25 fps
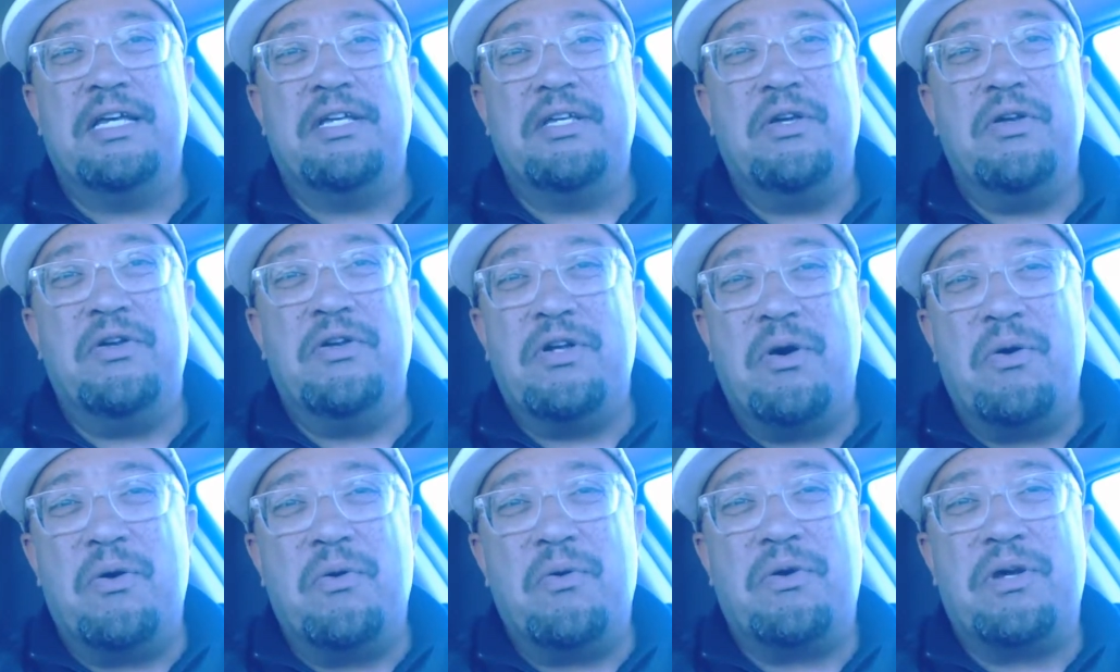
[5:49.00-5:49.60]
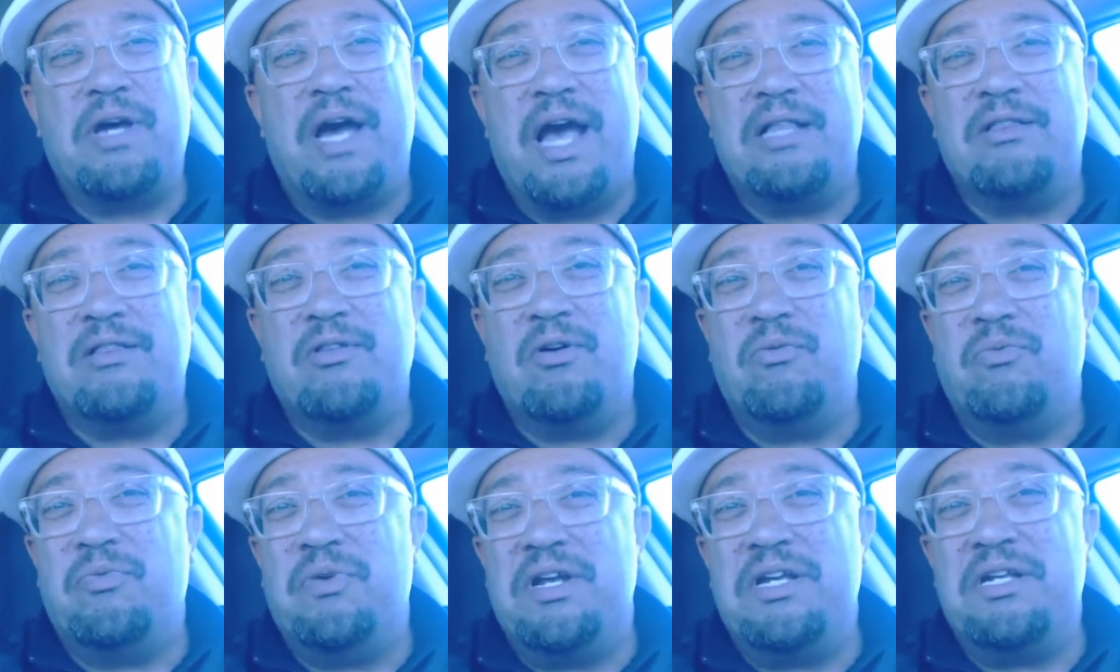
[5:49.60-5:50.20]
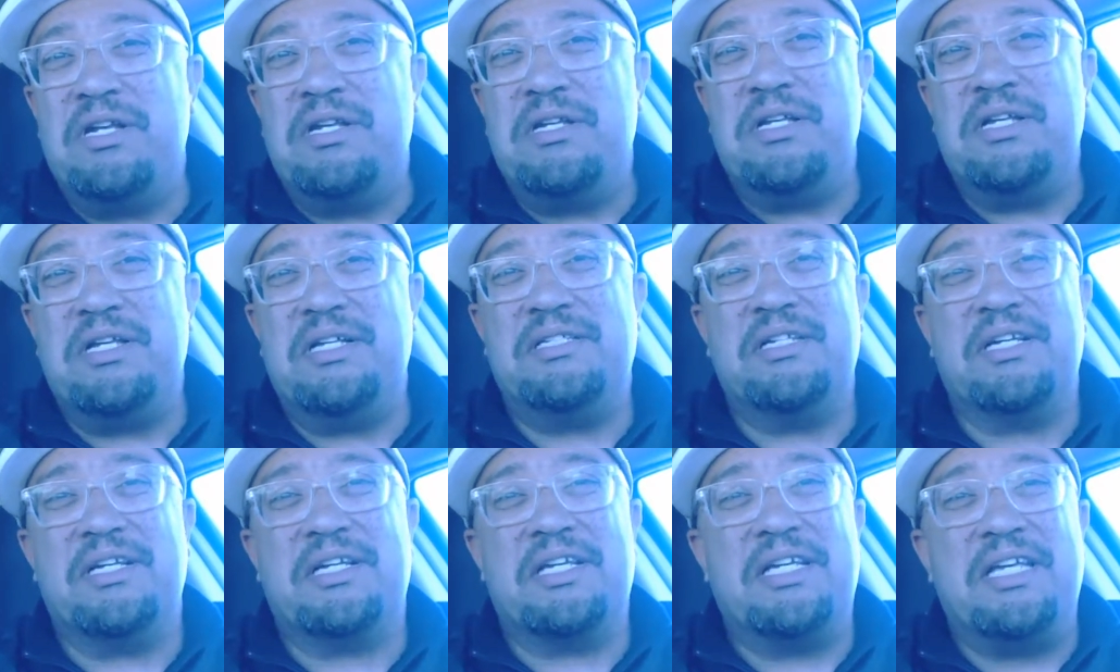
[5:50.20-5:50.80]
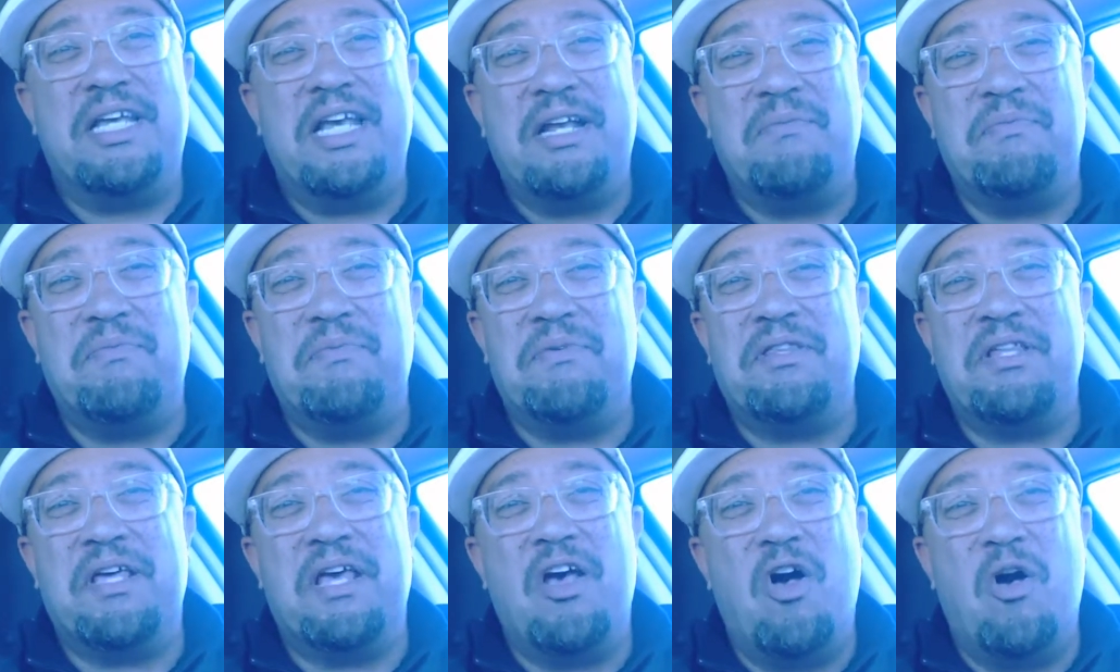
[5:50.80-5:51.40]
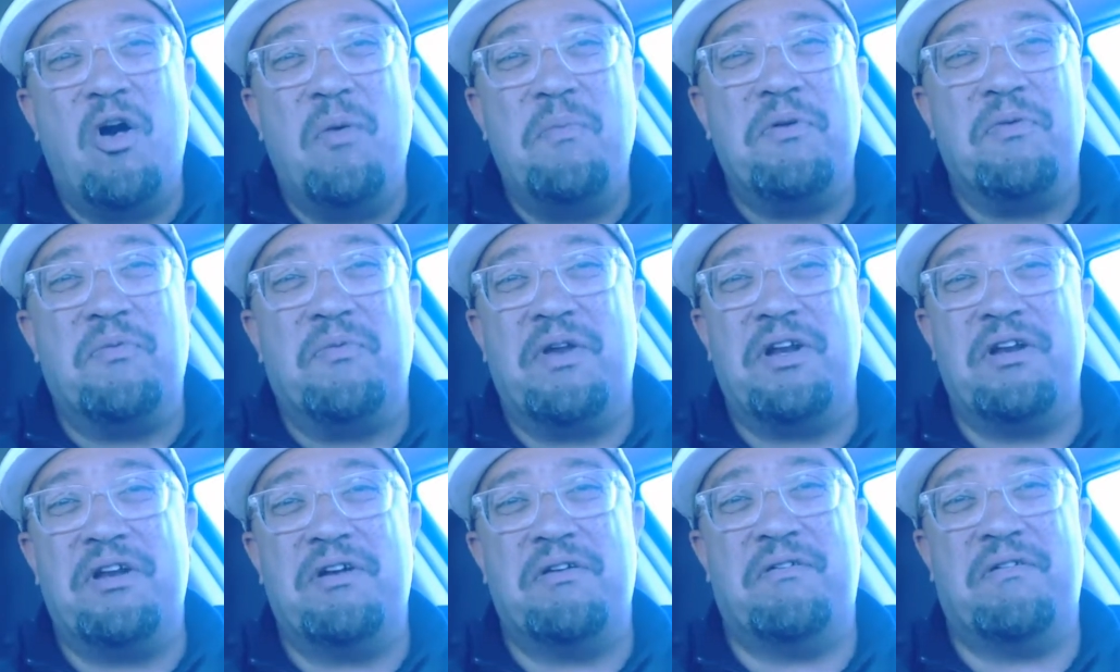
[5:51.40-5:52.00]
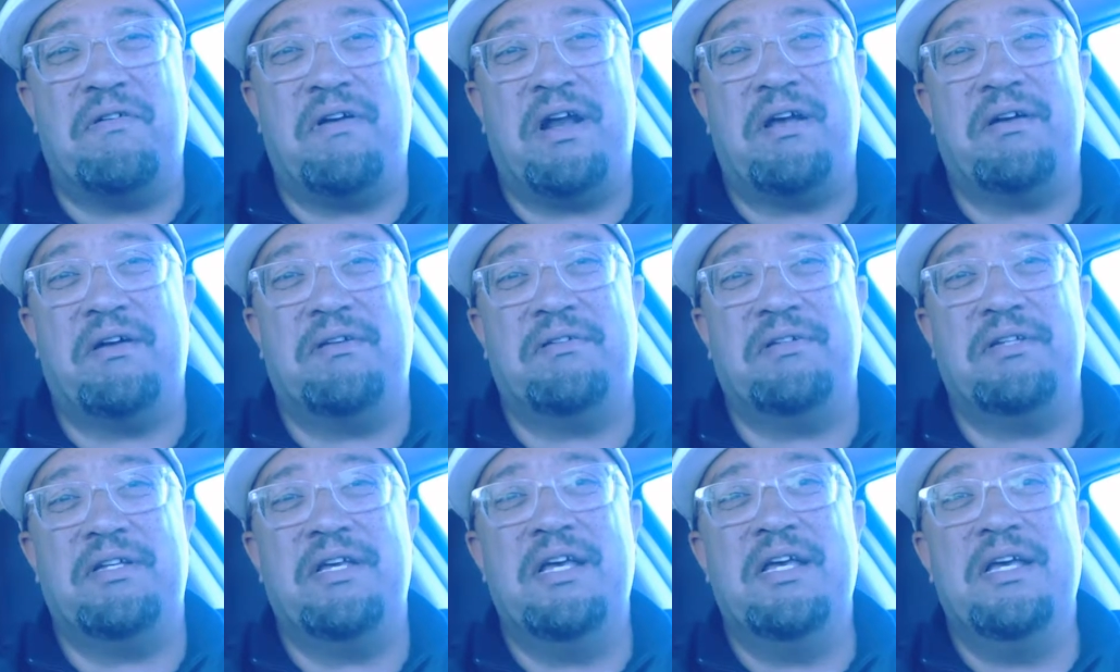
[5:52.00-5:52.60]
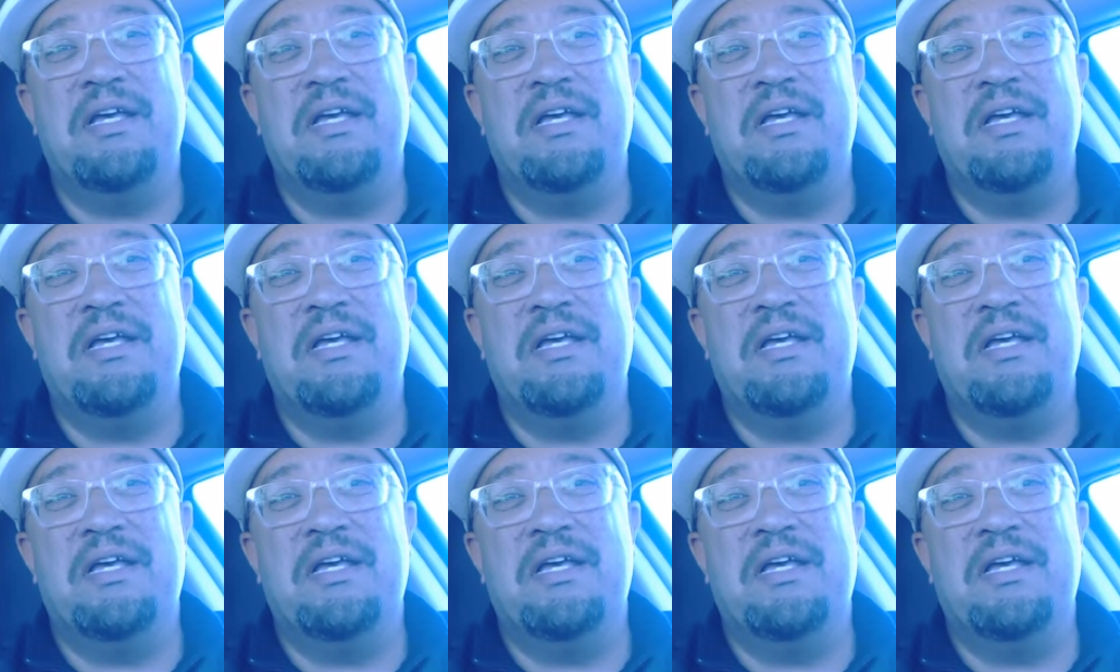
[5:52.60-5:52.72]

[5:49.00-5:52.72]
You know Kylo Ren is a kid with a helmet running around.